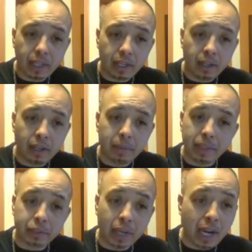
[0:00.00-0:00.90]

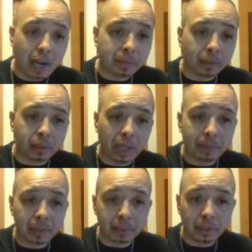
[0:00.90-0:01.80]
and dropped
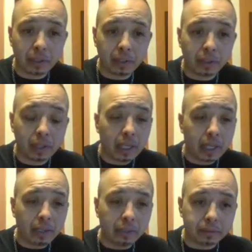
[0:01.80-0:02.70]
in the dirt, or,
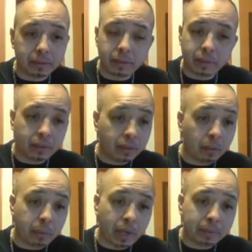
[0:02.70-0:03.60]
you know,
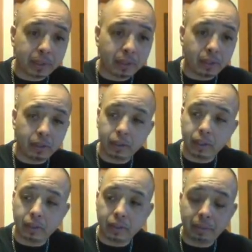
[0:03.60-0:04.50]
no problems at all.
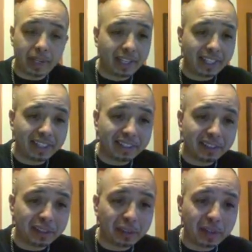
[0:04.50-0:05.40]
You know, they may get a
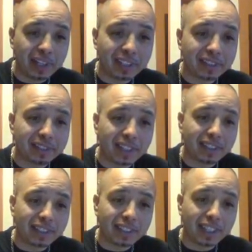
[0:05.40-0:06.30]
little cruddy, and
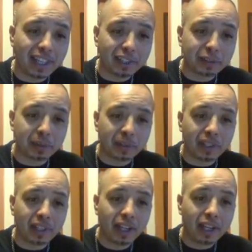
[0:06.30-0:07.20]
sometimes I take an
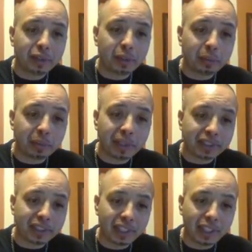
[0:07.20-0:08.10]
actual
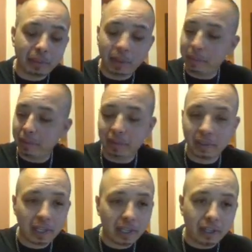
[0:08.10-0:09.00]
toothbrush and clean them up a little.
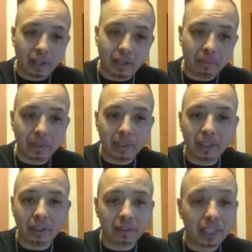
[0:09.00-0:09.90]
But,
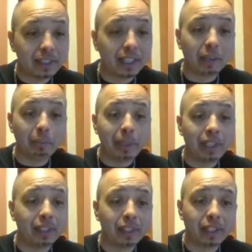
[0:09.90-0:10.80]
you know, they take a
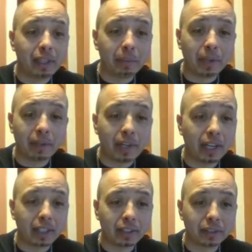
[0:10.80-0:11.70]
beating and keep on
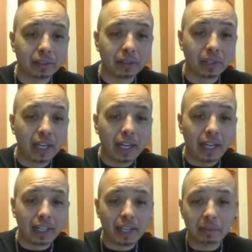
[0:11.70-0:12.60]
rocking, so
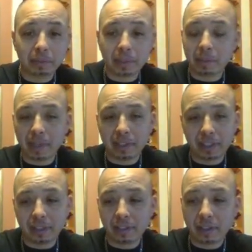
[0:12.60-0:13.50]
I can't complain about
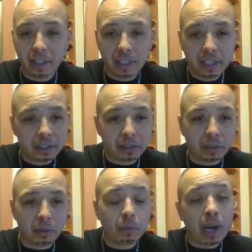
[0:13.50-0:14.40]
that at all.
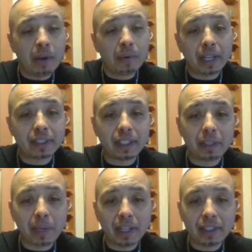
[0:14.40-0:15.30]
So why would I say to
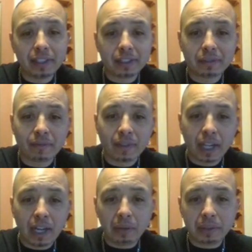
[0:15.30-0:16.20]
buy these?
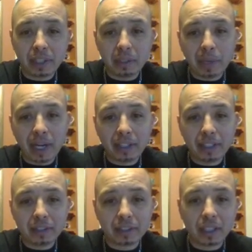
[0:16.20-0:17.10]
I would say to buy
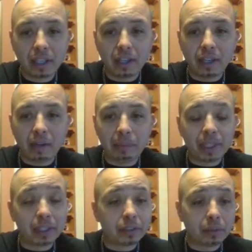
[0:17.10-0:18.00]
these
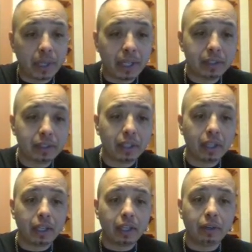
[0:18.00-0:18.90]
because the range.
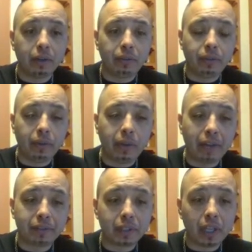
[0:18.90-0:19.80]
You know, if you
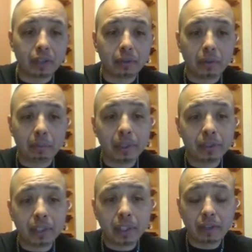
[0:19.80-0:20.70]
have to talk through a
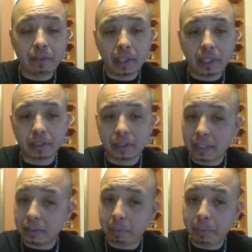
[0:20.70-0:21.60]
building, because
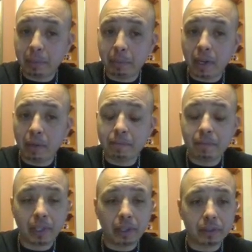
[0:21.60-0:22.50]
that's a big
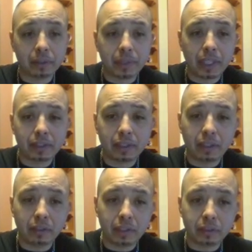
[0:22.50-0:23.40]
problem. You know, sometimes, you
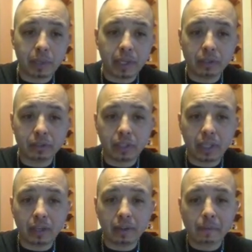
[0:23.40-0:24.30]
know, these radios, they